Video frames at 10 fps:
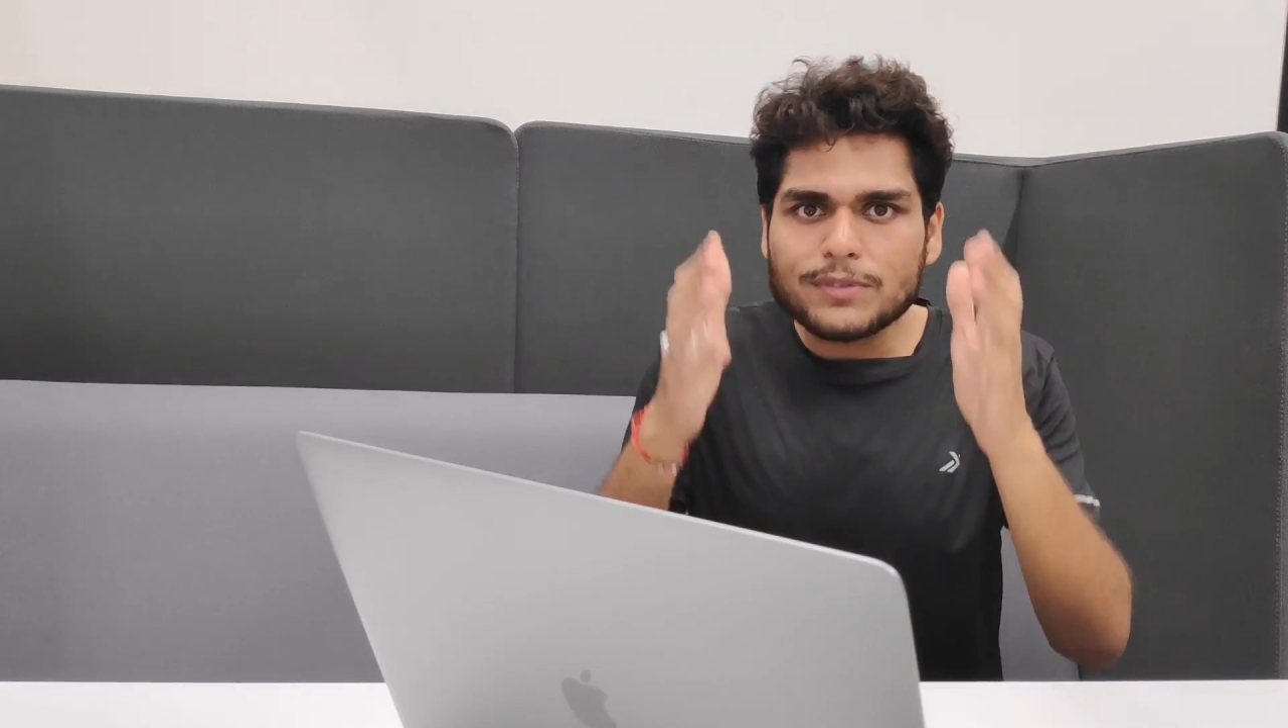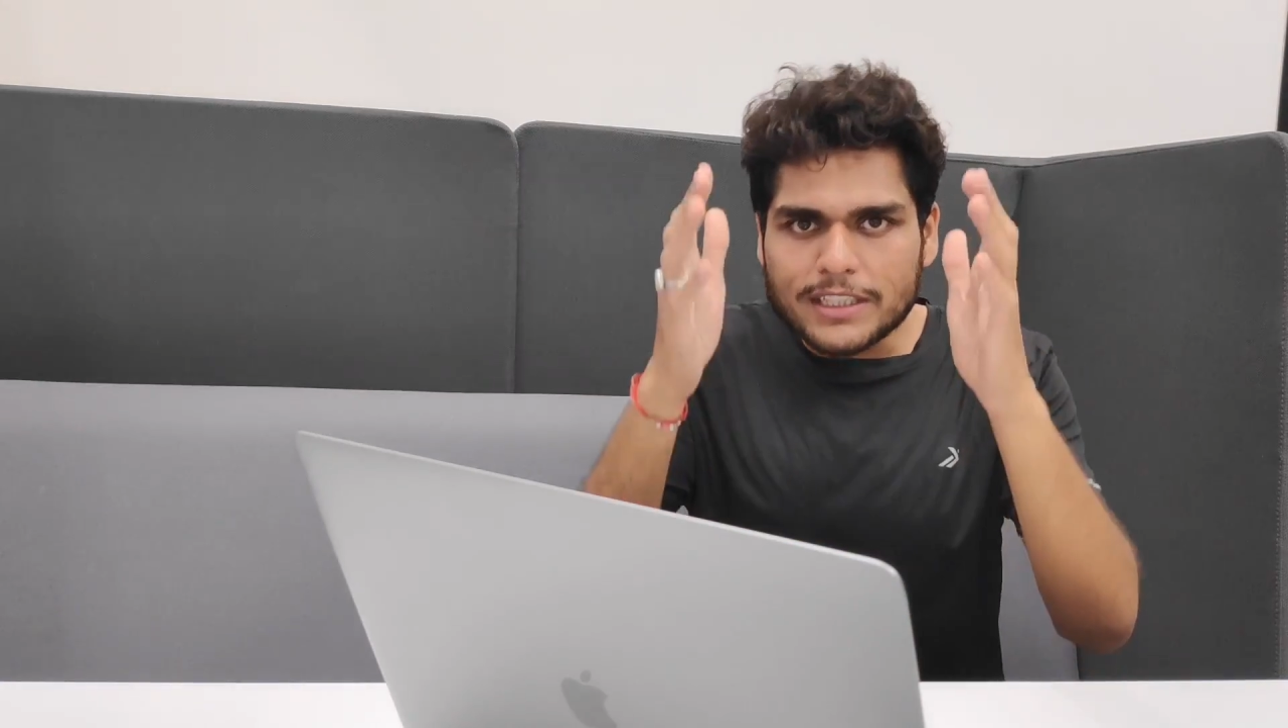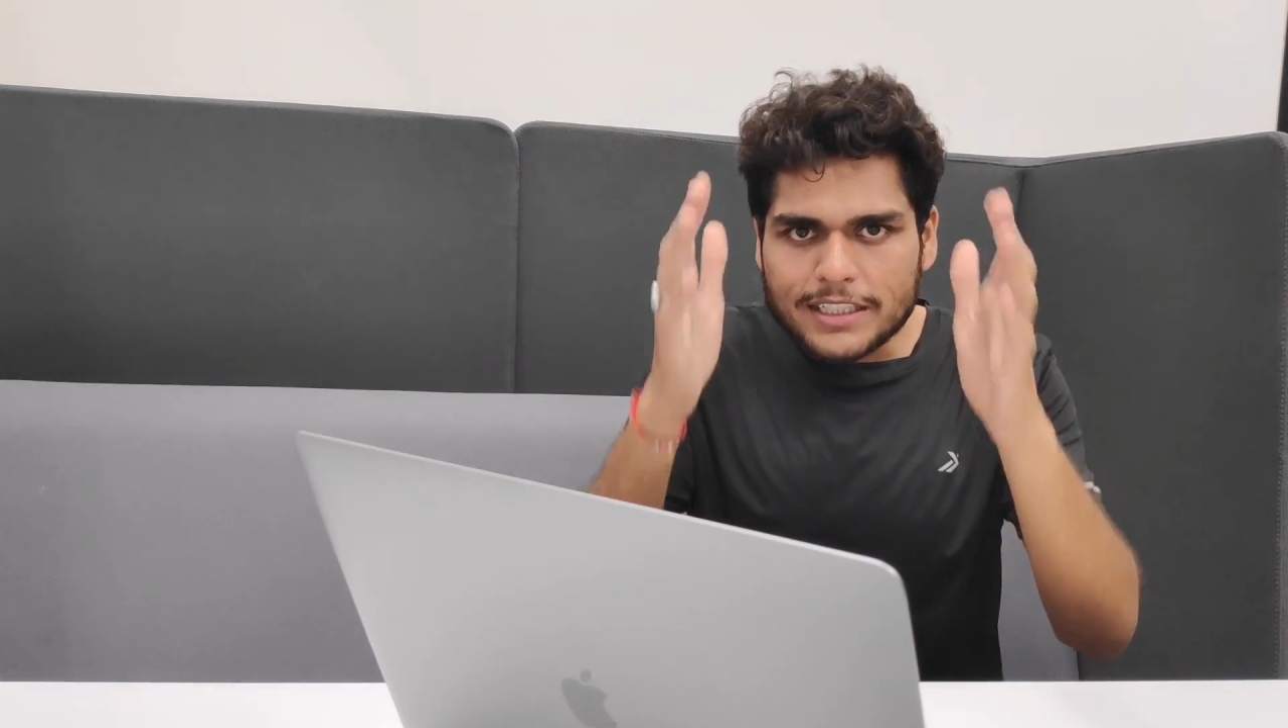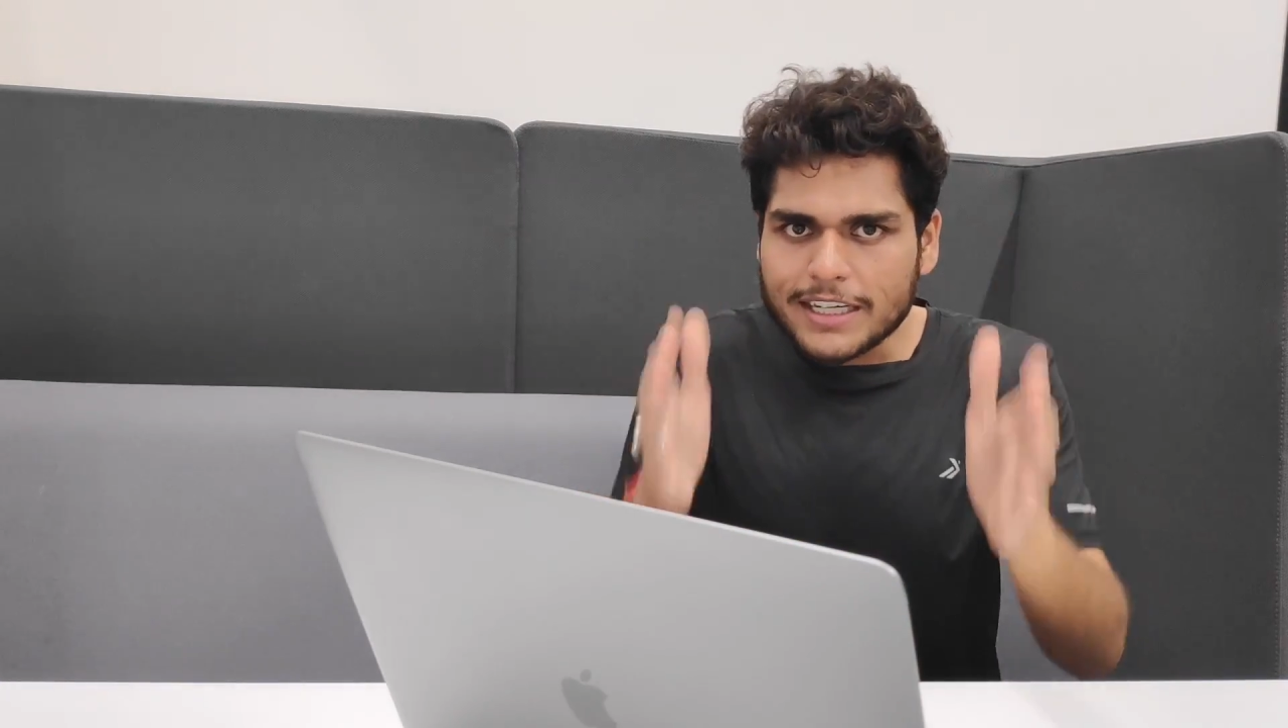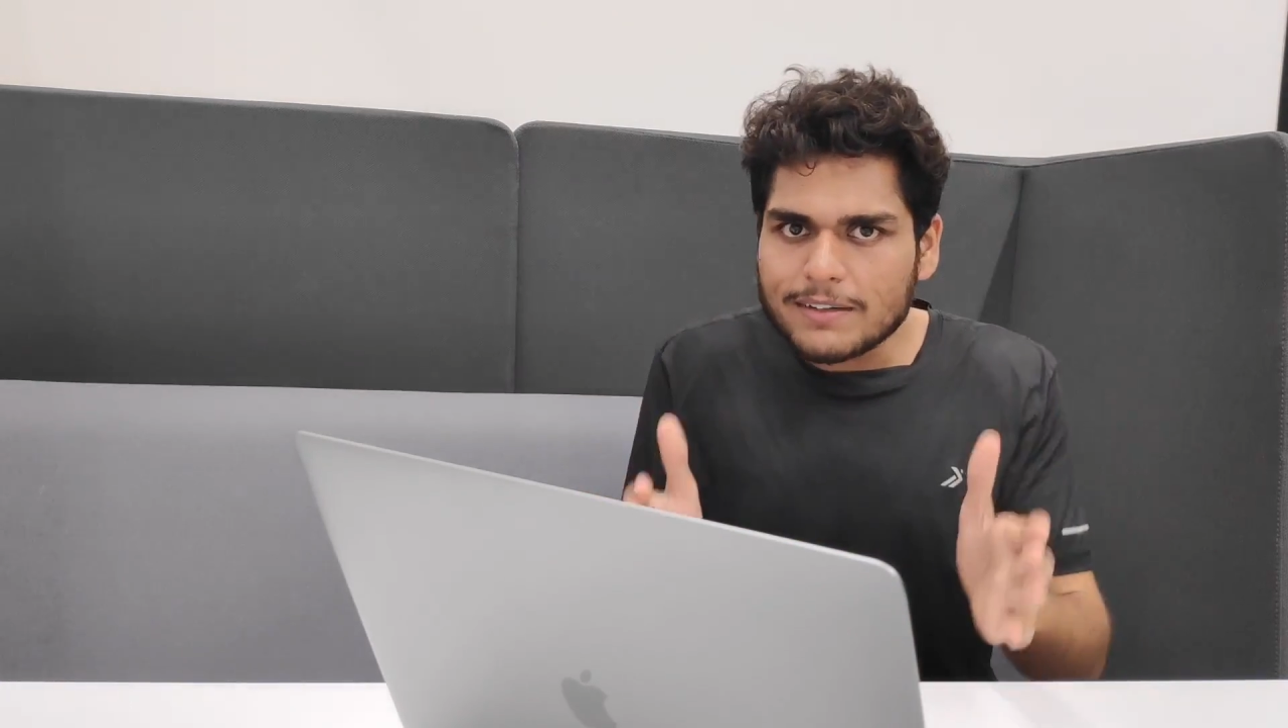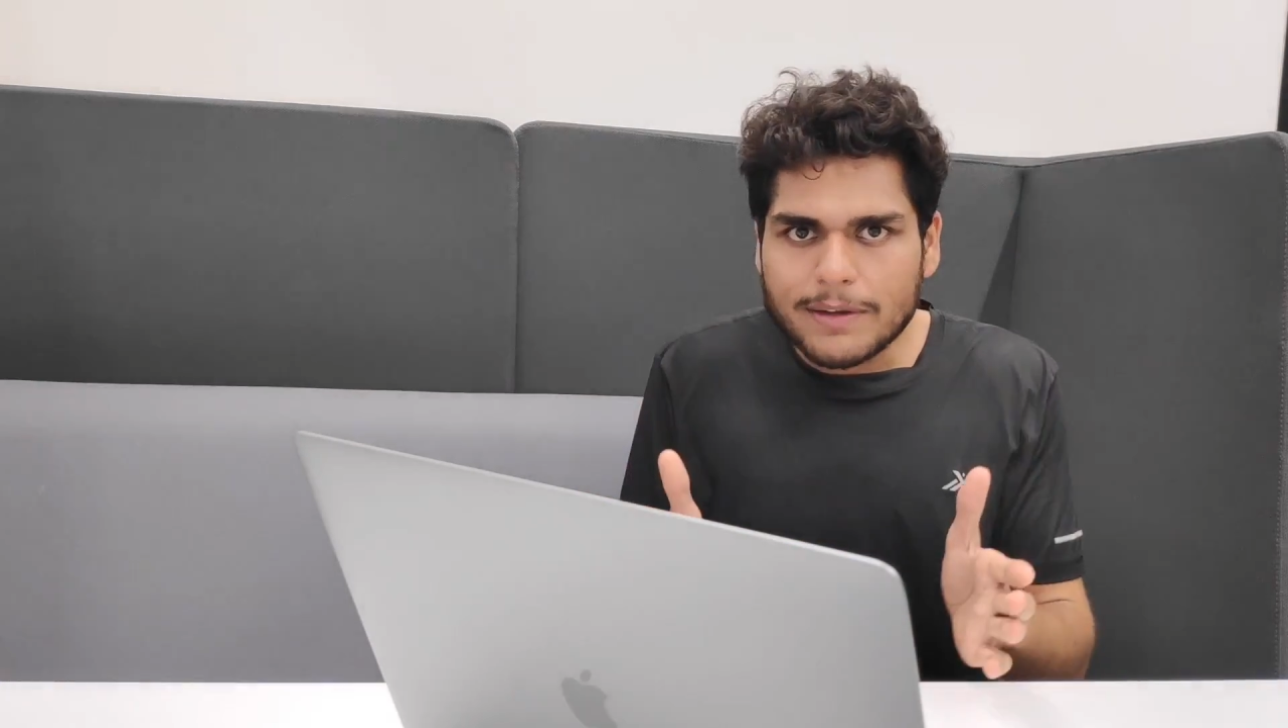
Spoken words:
visiting a